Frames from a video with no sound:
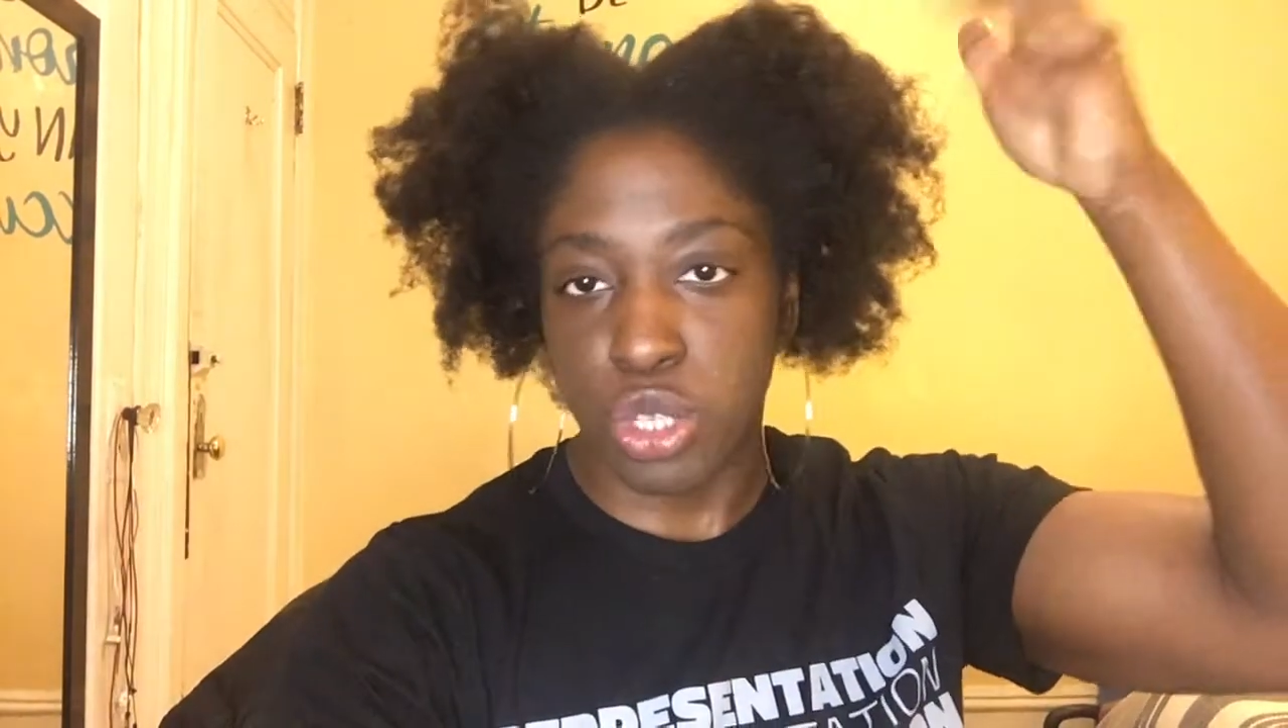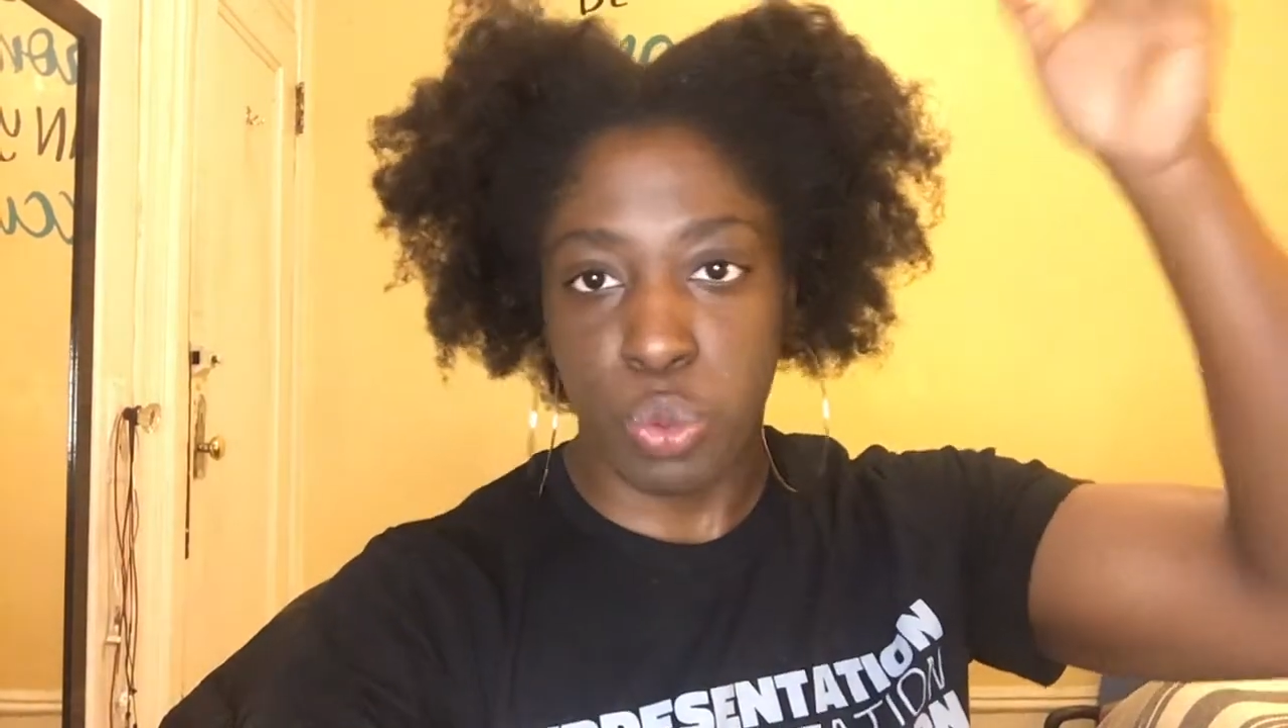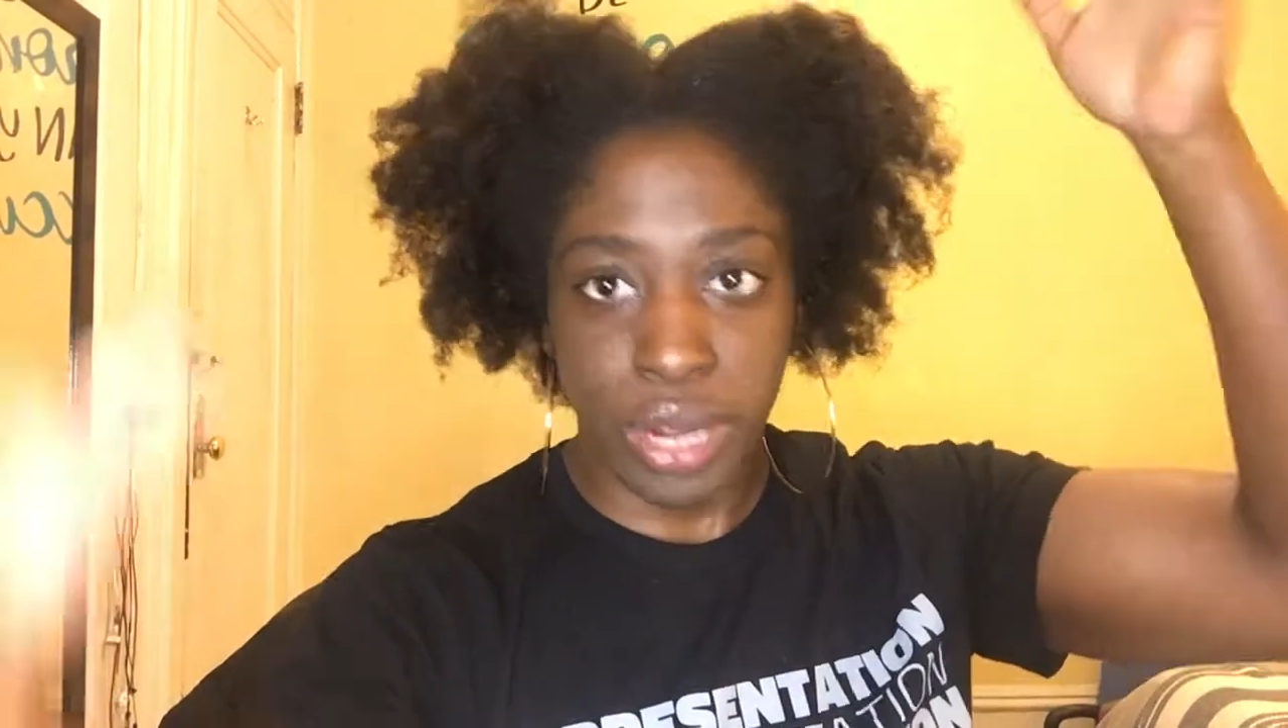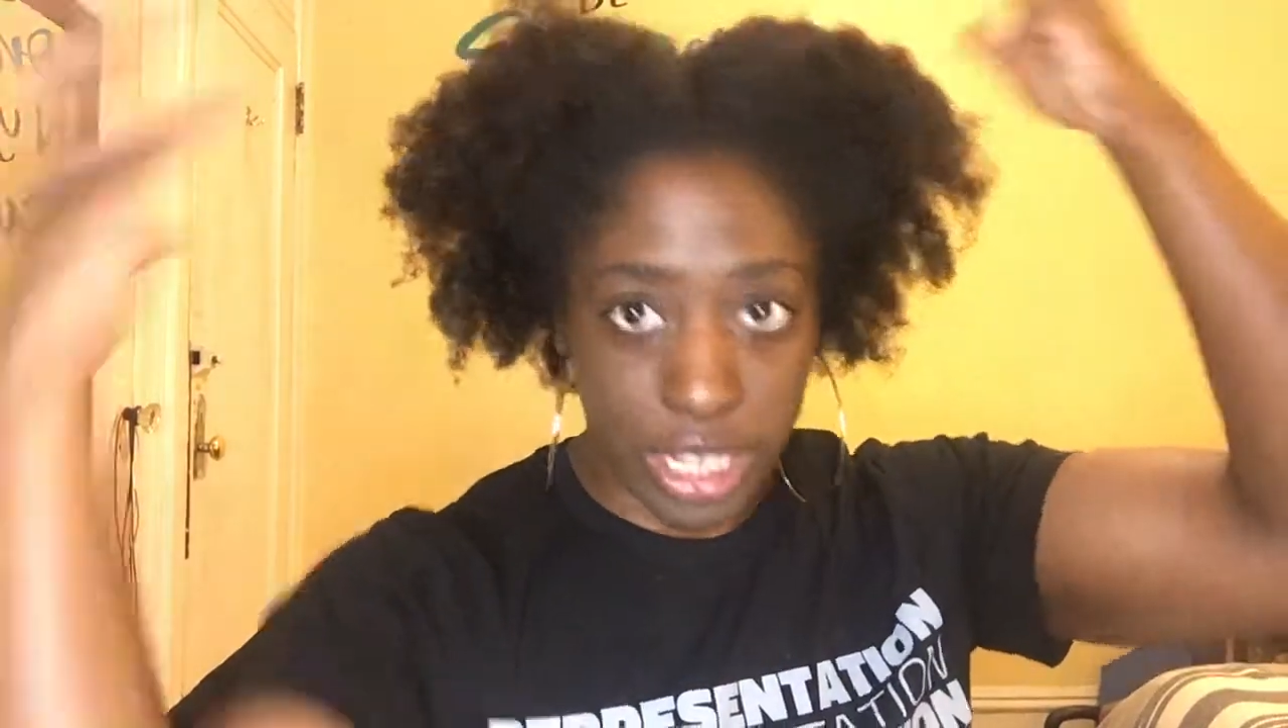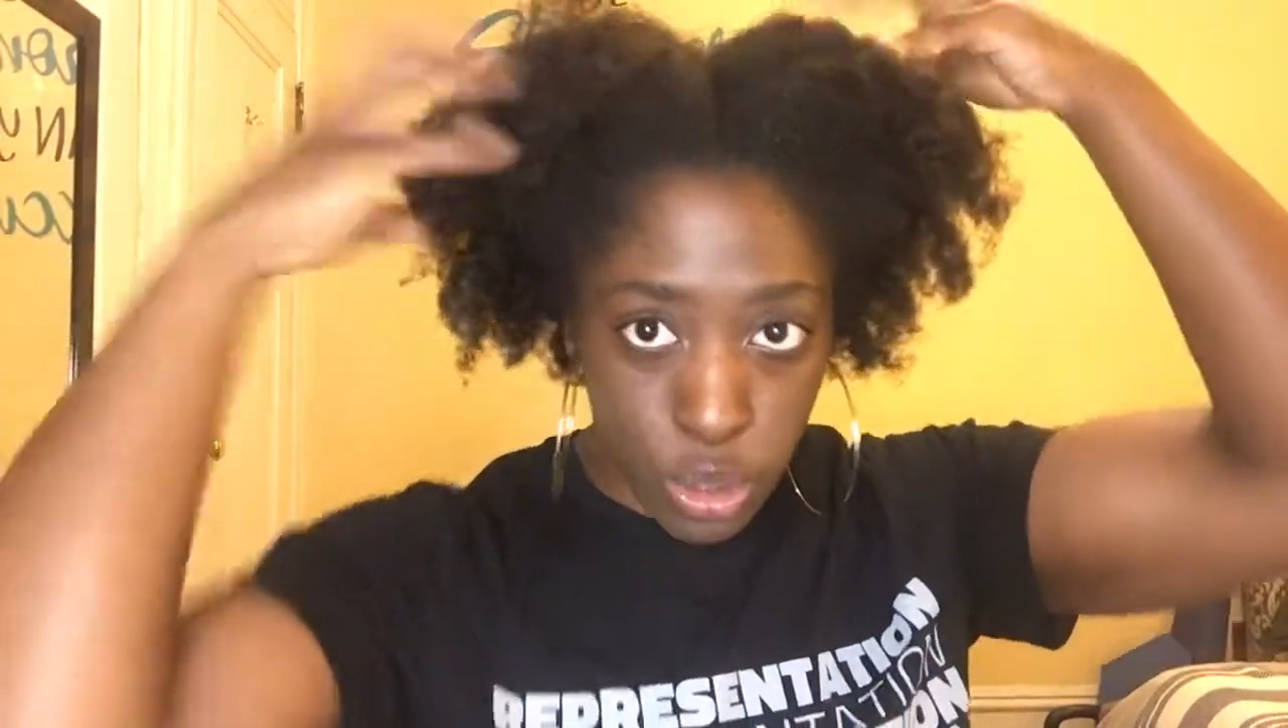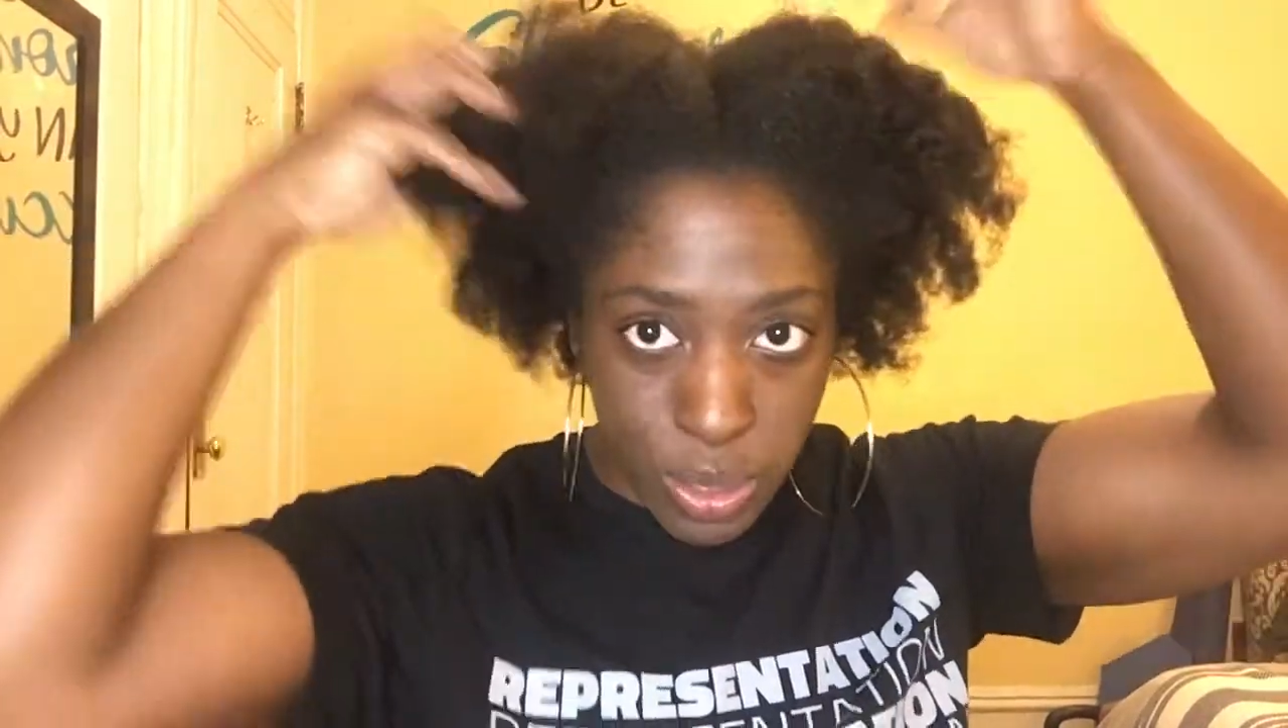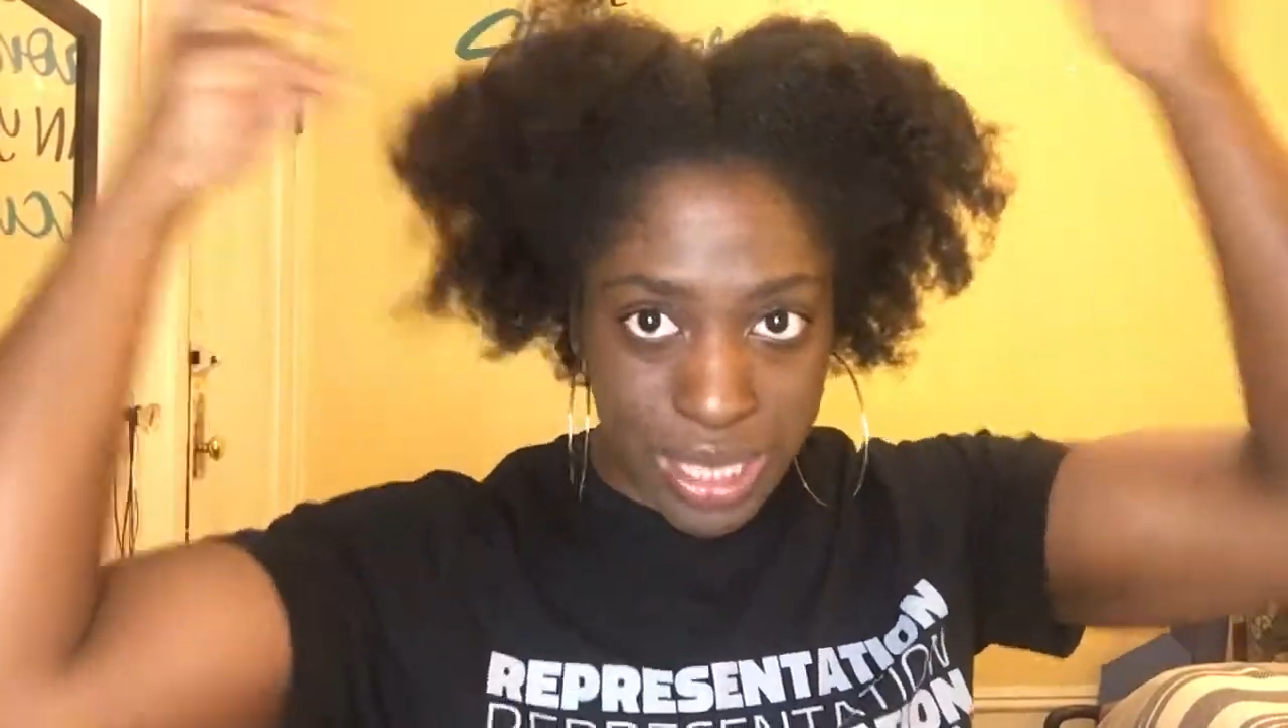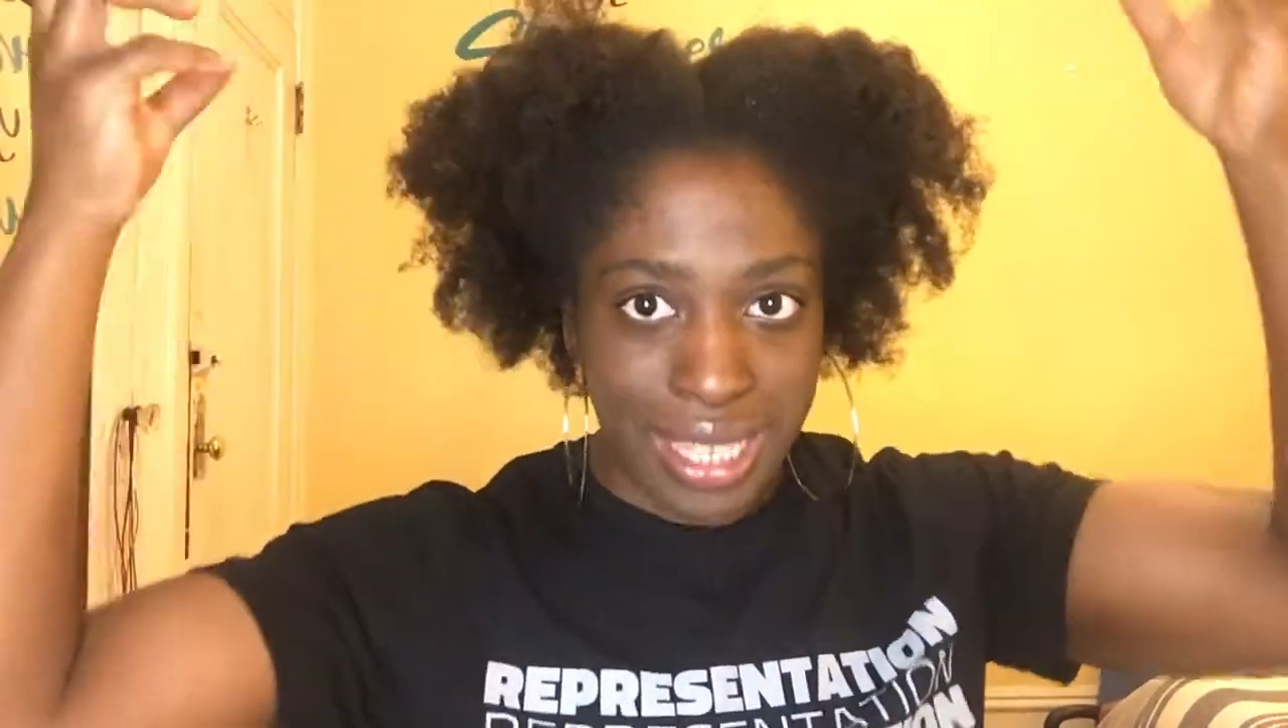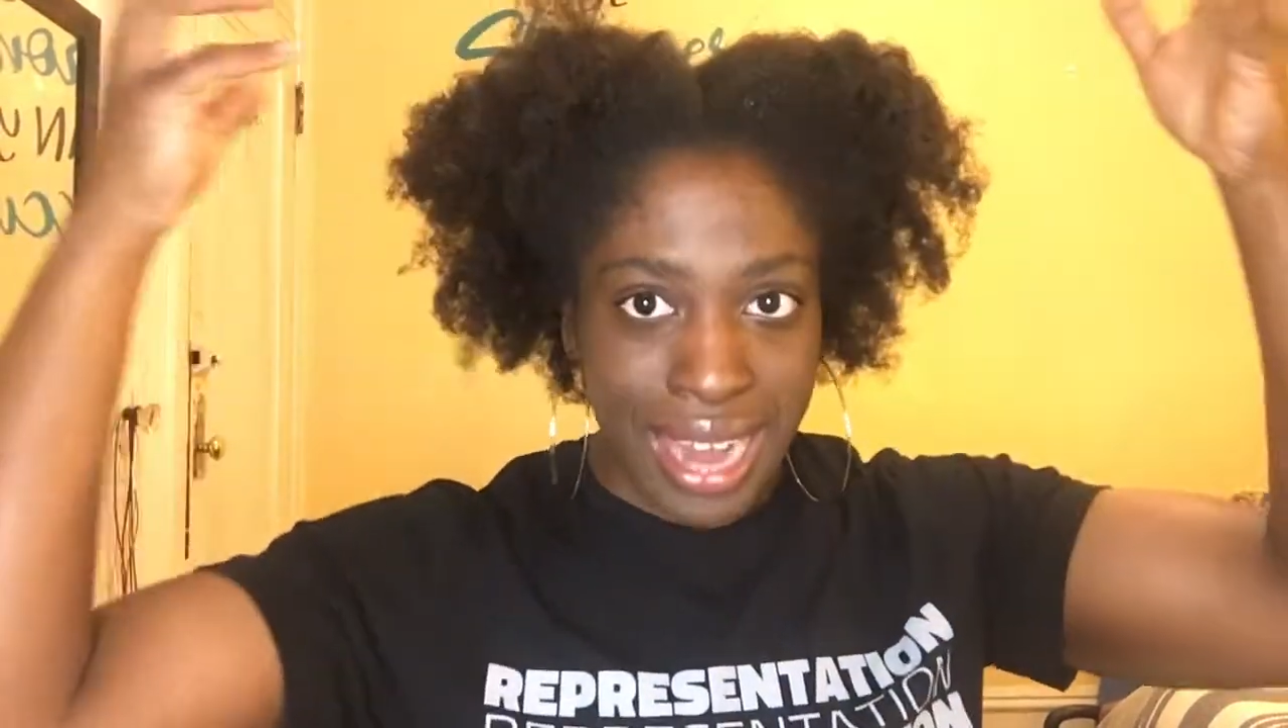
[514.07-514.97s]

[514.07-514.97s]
So when I twist